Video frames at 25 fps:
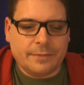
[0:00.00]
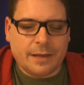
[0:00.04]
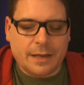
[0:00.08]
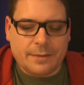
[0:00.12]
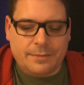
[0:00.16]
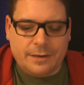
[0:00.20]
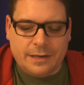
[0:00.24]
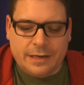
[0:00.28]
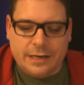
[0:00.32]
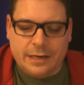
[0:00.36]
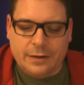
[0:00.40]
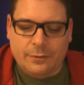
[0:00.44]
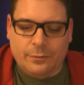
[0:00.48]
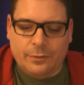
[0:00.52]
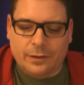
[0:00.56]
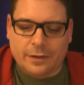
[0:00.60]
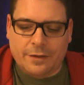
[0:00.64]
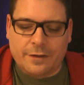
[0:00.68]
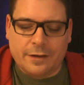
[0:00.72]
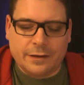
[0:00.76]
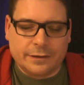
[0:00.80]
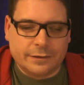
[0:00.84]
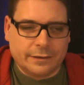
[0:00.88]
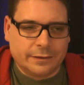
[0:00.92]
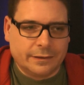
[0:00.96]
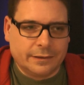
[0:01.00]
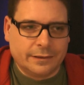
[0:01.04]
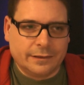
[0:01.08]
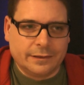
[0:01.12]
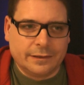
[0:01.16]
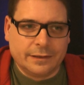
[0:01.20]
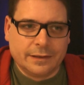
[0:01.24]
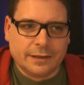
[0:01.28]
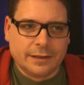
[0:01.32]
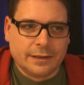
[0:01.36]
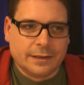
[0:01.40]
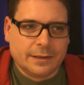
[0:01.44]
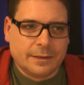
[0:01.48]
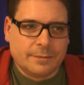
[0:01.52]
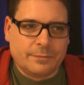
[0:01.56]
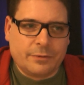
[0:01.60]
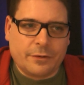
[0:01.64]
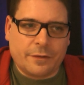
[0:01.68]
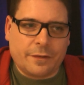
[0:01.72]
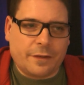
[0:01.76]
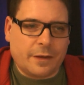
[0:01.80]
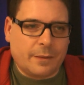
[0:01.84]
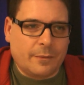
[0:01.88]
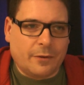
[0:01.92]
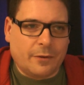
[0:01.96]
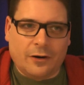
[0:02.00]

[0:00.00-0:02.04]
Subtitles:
Maybe he will put